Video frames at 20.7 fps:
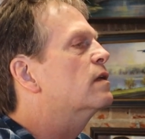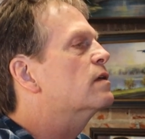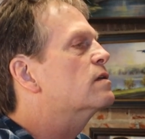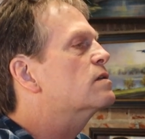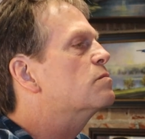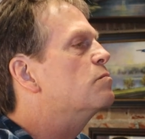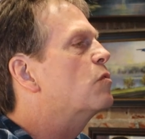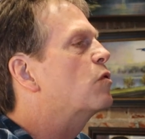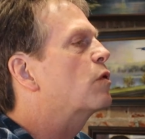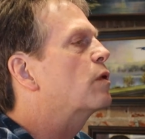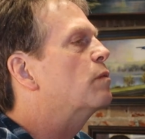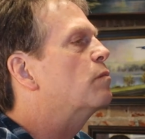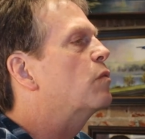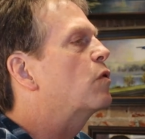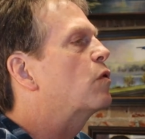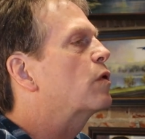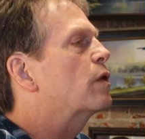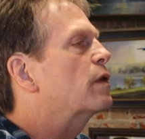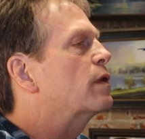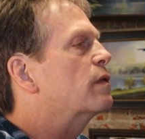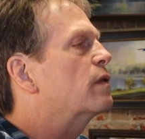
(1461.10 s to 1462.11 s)
That's more
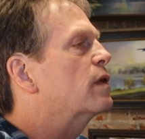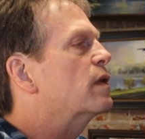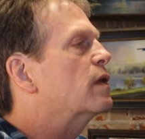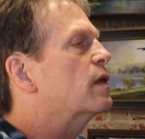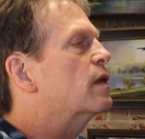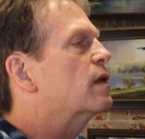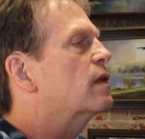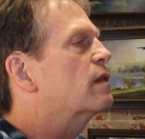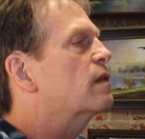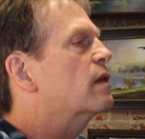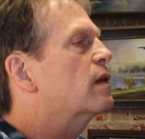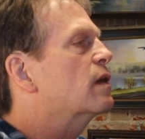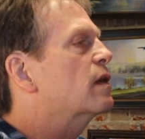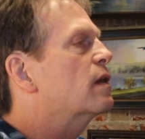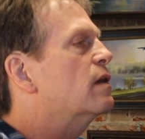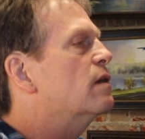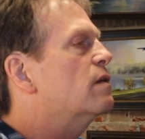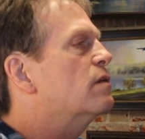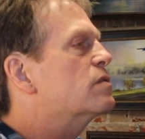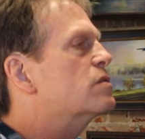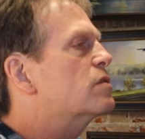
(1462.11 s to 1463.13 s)
important than
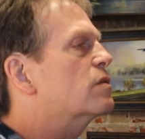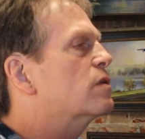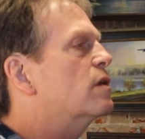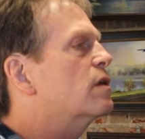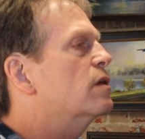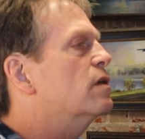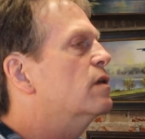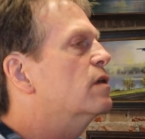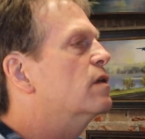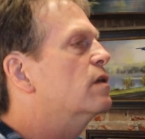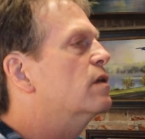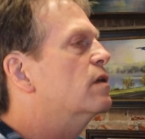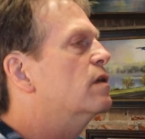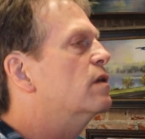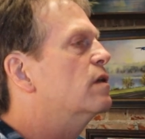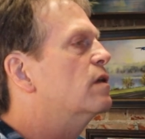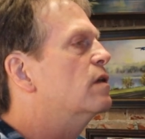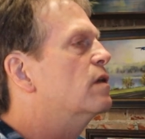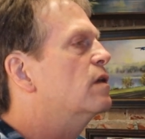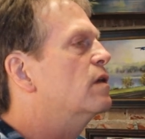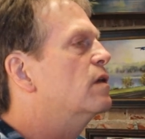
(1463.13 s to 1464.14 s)
anything else, right?
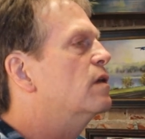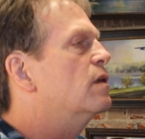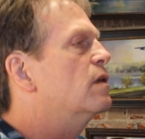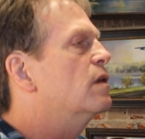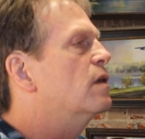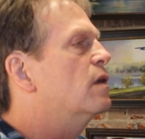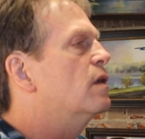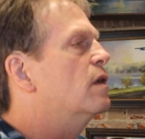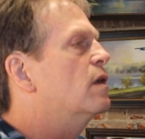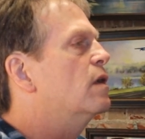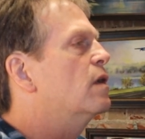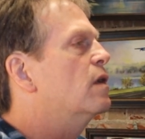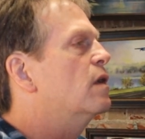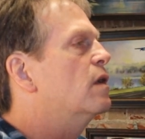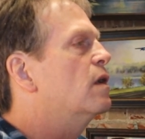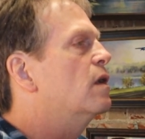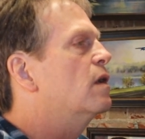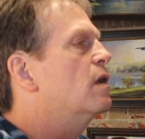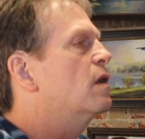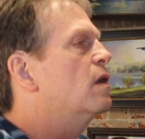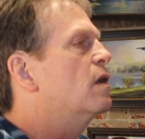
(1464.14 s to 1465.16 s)
Mm-hmm.
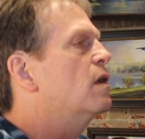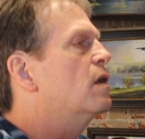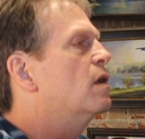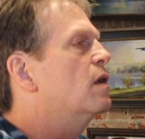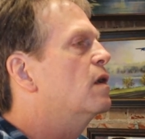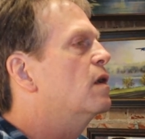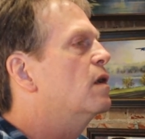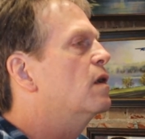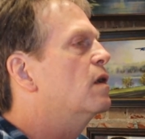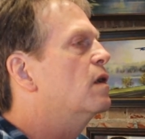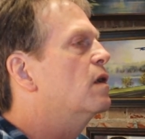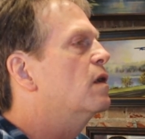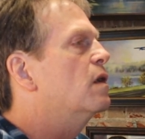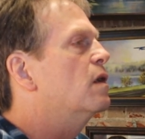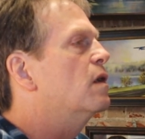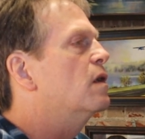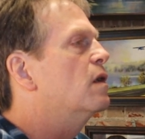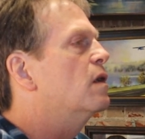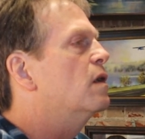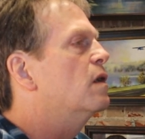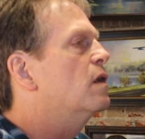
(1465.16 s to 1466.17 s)

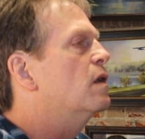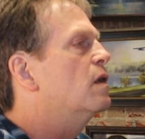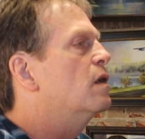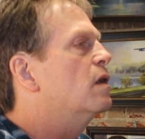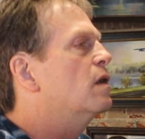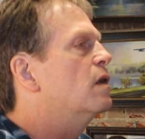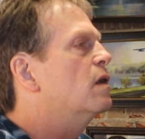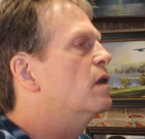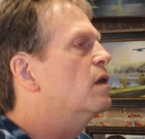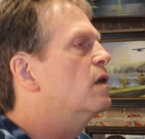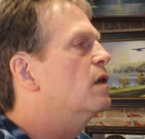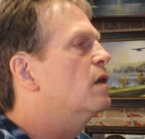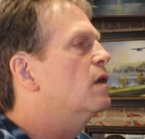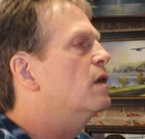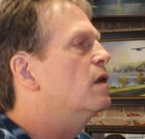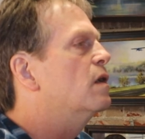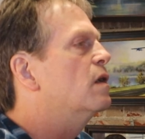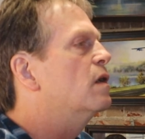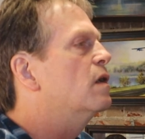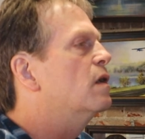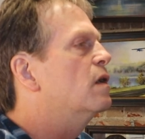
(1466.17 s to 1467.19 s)
Watching you paint
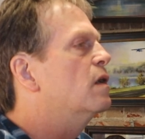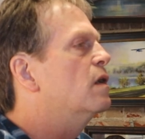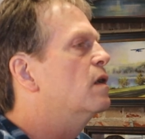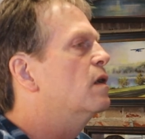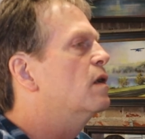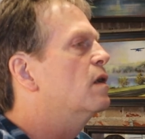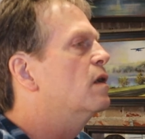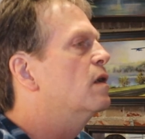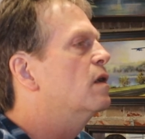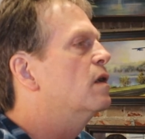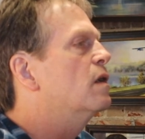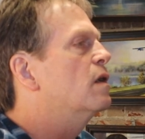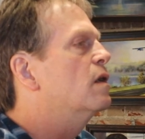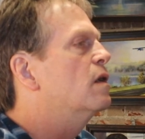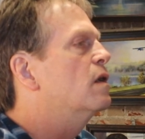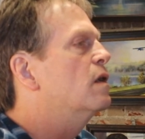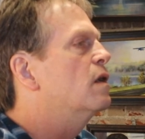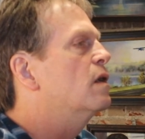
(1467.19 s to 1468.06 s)
feels good.